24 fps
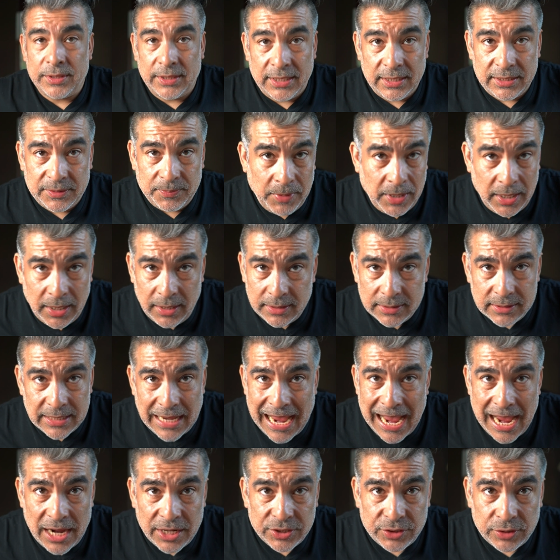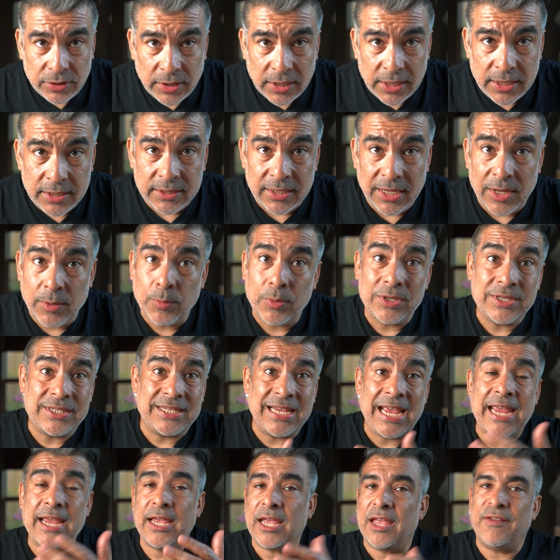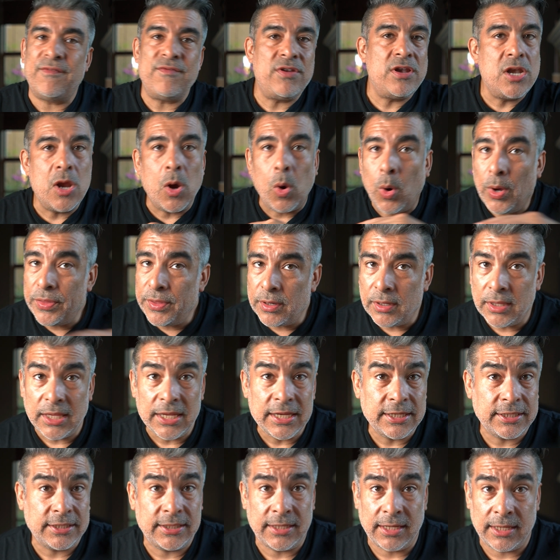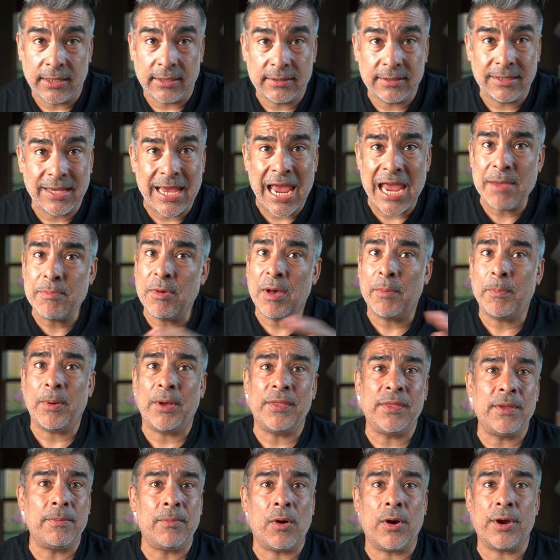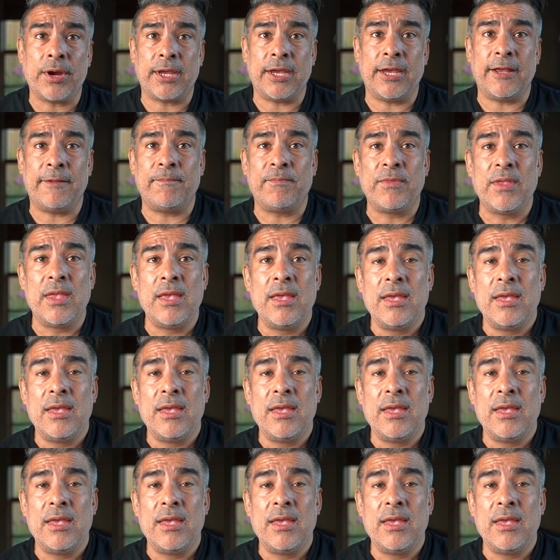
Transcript: this means actually is it would take, if no other listings came up on the market,